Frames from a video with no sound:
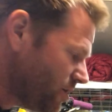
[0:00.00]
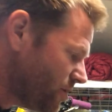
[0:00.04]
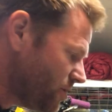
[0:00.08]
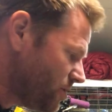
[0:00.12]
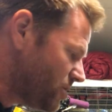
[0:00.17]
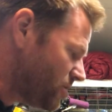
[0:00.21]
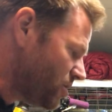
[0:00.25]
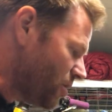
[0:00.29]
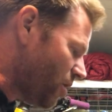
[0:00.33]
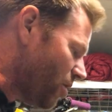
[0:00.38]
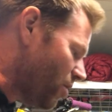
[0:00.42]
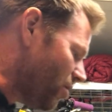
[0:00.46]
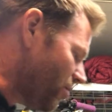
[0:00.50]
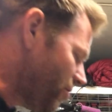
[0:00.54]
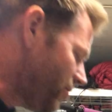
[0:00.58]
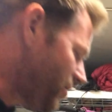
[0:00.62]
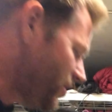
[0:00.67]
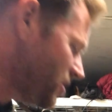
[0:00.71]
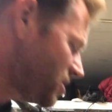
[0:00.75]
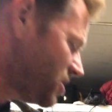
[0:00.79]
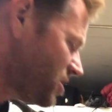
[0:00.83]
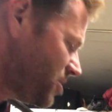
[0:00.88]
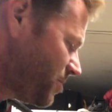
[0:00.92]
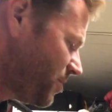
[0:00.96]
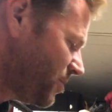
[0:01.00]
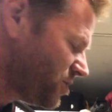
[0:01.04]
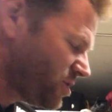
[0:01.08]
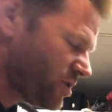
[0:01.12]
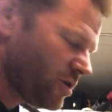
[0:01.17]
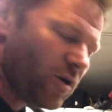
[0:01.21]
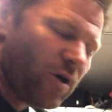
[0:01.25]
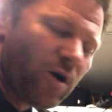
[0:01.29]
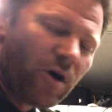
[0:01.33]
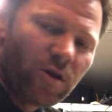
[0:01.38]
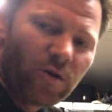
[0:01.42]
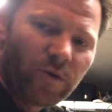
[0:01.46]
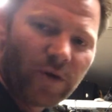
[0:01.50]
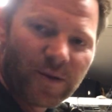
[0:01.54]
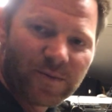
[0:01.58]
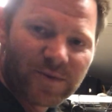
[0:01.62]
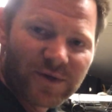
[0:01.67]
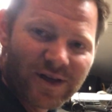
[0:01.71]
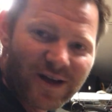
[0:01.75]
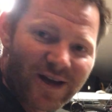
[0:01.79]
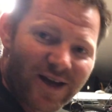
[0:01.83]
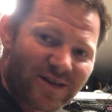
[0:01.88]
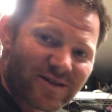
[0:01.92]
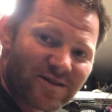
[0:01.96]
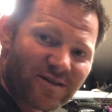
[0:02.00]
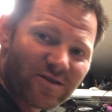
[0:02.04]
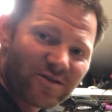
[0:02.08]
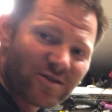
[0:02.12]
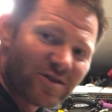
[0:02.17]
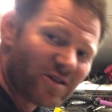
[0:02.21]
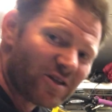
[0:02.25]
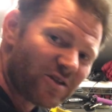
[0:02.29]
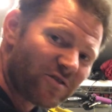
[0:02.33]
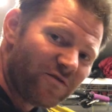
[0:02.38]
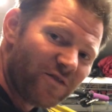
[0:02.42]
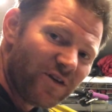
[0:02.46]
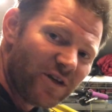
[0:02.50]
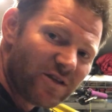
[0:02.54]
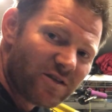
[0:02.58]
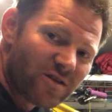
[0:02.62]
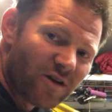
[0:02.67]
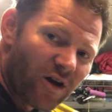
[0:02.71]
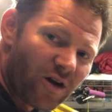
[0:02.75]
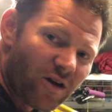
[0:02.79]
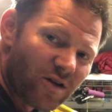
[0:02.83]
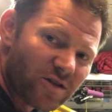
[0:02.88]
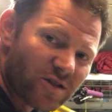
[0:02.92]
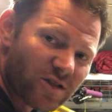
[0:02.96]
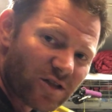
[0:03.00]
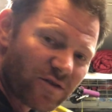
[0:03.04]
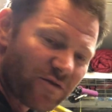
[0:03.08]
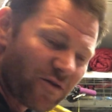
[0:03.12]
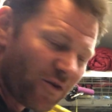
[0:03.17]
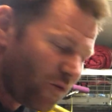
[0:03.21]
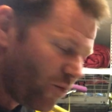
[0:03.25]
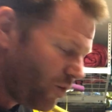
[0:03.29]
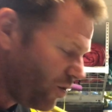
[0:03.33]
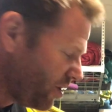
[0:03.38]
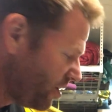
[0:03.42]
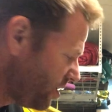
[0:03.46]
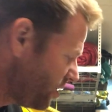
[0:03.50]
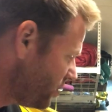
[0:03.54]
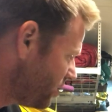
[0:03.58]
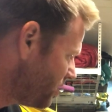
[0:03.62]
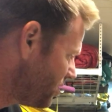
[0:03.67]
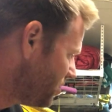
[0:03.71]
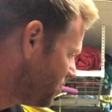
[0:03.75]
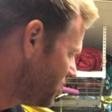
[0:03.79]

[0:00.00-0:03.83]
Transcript: So this is supposed to go all the way up to guys that are 6 feet tall, 6'1".